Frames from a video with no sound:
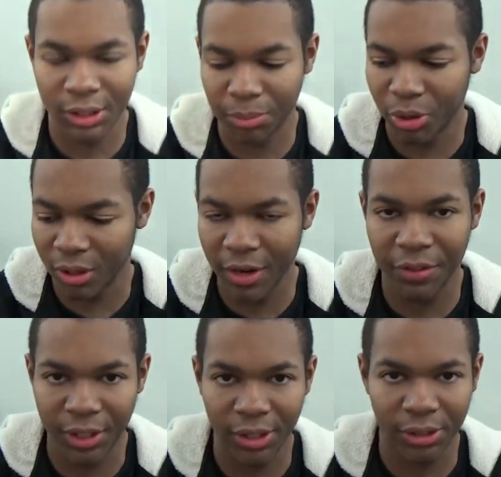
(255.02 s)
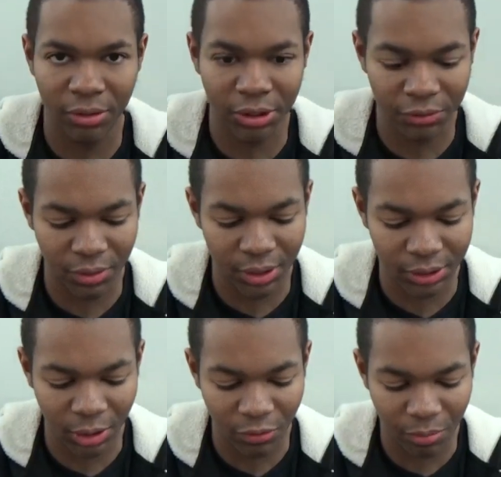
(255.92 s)
it's more everything searches for
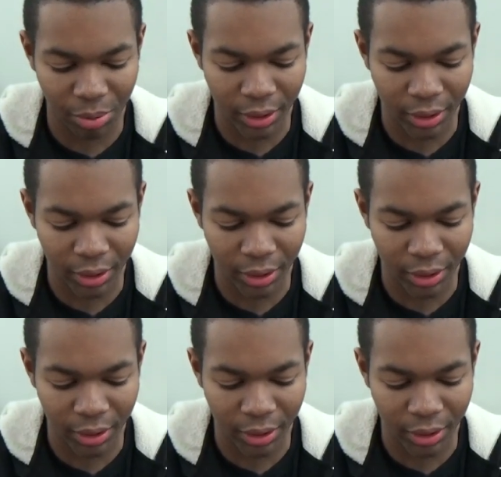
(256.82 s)
itself.